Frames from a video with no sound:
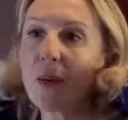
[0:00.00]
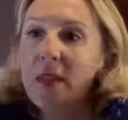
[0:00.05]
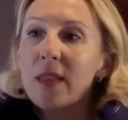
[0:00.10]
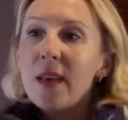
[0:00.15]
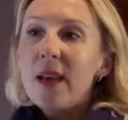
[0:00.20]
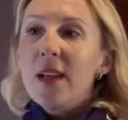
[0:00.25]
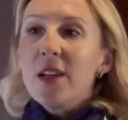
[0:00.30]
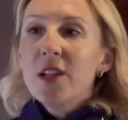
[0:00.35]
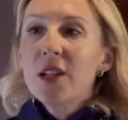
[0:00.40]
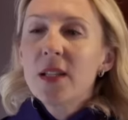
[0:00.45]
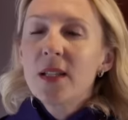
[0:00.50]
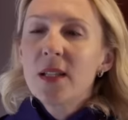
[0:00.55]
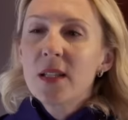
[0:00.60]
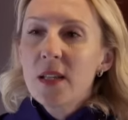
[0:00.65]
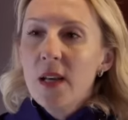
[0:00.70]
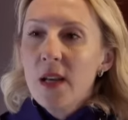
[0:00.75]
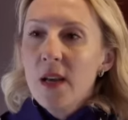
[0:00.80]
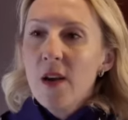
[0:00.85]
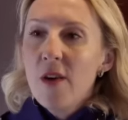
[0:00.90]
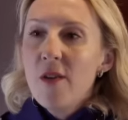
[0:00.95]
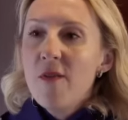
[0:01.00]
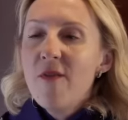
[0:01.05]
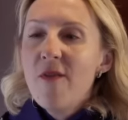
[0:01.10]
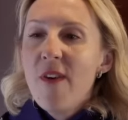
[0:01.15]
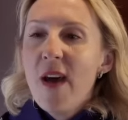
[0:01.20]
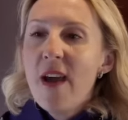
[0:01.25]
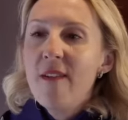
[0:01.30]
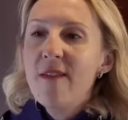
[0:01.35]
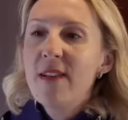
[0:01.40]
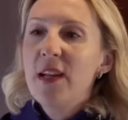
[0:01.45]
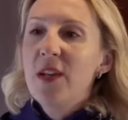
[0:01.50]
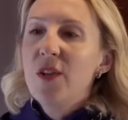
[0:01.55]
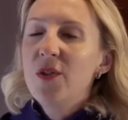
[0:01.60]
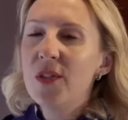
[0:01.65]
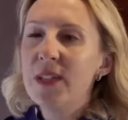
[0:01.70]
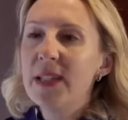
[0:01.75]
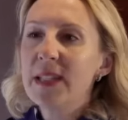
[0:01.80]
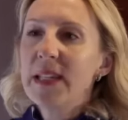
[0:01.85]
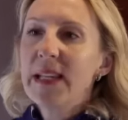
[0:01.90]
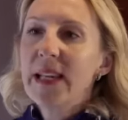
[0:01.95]
with it, just very
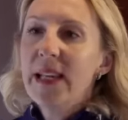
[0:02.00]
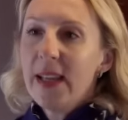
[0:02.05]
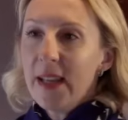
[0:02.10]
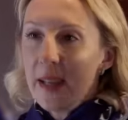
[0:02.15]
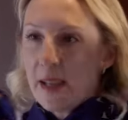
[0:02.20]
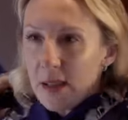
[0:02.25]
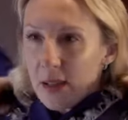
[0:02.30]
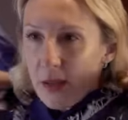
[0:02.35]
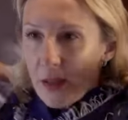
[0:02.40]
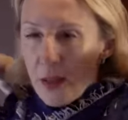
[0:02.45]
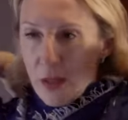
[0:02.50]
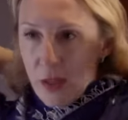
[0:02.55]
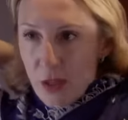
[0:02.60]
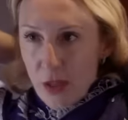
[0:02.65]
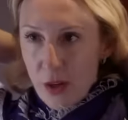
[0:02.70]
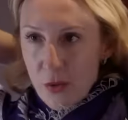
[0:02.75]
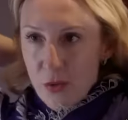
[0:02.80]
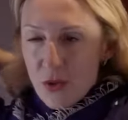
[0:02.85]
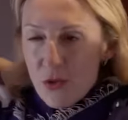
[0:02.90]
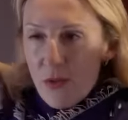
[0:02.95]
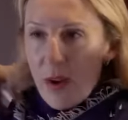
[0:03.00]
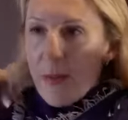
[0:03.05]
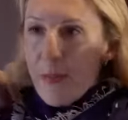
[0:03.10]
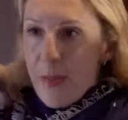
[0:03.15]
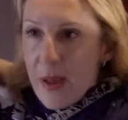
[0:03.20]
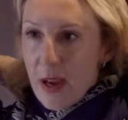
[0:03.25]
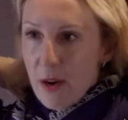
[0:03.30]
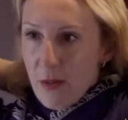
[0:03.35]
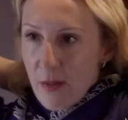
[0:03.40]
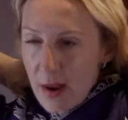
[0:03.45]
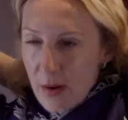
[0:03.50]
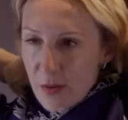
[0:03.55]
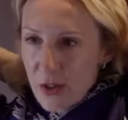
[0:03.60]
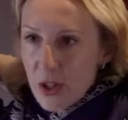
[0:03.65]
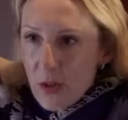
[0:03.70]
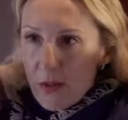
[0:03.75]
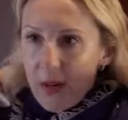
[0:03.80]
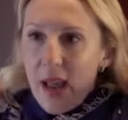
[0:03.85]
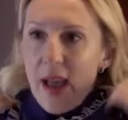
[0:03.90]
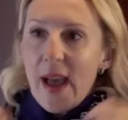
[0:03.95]
loosely, you know, drape it
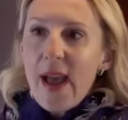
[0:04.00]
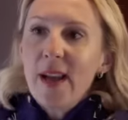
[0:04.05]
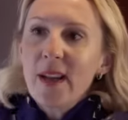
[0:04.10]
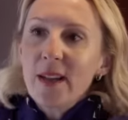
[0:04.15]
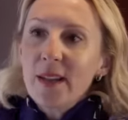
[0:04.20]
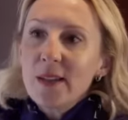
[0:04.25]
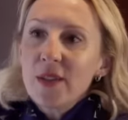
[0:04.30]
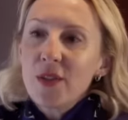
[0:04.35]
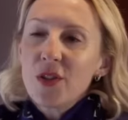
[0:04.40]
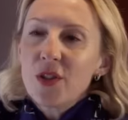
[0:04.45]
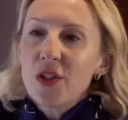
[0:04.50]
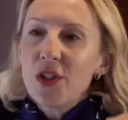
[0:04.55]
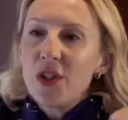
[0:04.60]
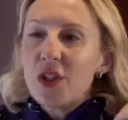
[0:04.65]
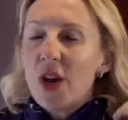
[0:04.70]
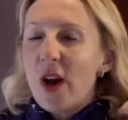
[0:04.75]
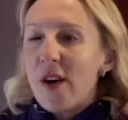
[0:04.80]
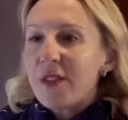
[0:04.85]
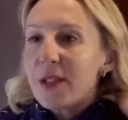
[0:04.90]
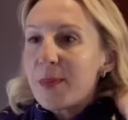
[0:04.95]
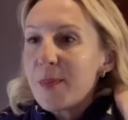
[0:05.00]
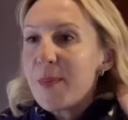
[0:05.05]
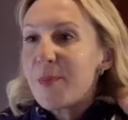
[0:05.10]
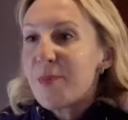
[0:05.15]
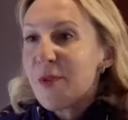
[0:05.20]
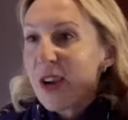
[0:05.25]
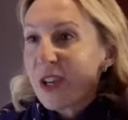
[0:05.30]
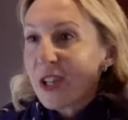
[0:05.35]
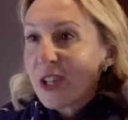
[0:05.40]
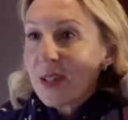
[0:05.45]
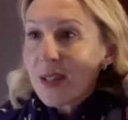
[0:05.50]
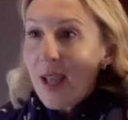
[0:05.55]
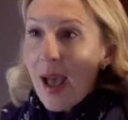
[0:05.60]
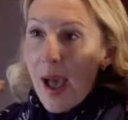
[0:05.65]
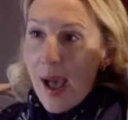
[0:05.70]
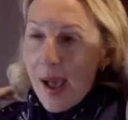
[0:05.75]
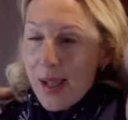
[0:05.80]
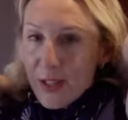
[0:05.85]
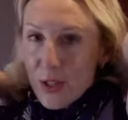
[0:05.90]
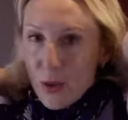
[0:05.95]
around your neck. You don't have to be precious
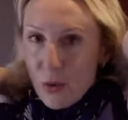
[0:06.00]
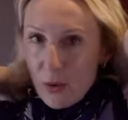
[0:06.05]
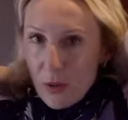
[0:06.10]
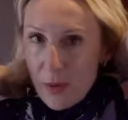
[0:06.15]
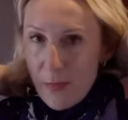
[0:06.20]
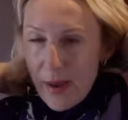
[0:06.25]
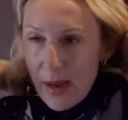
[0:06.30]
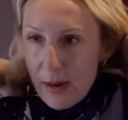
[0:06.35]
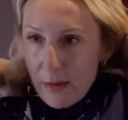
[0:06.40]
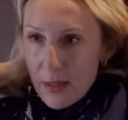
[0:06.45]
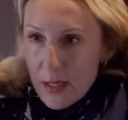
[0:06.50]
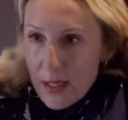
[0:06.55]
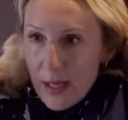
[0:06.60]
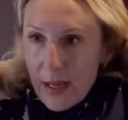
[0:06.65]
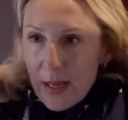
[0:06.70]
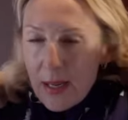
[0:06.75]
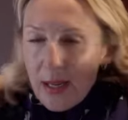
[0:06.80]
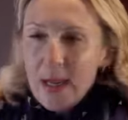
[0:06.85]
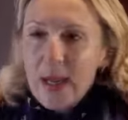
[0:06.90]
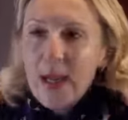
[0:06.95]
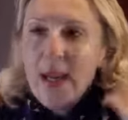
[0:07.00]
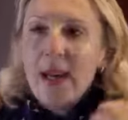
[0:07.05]
at all about it,